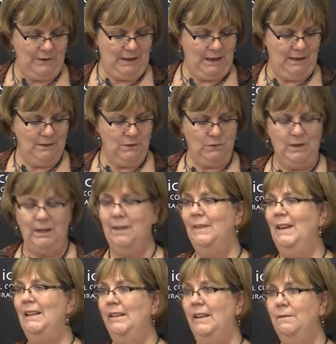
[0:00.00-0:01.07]
country and
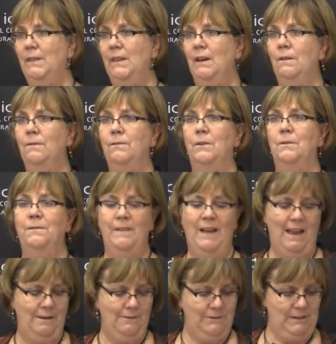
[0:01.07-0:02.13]
they live there for
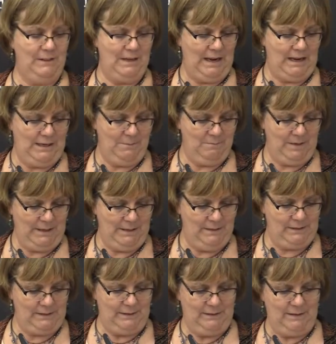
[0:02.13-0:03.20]
five to nine
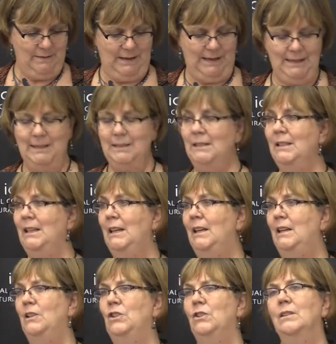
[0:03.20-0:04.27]
months and they can
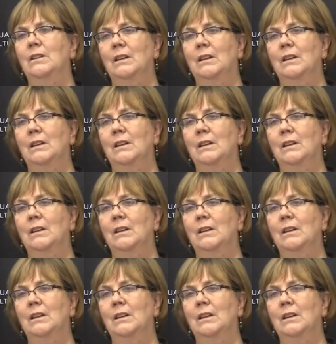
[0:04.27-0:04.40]
teach,